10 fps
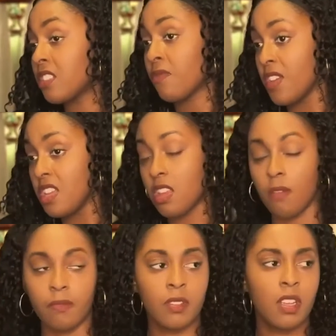to feed
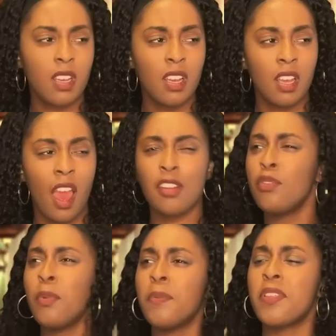them. I don't
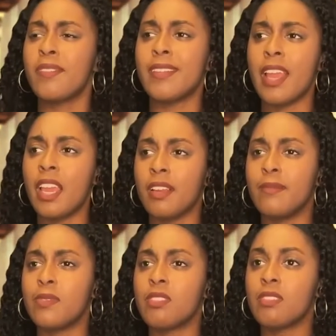remember their
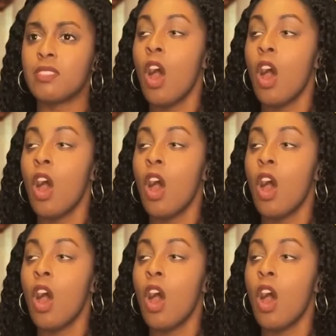names.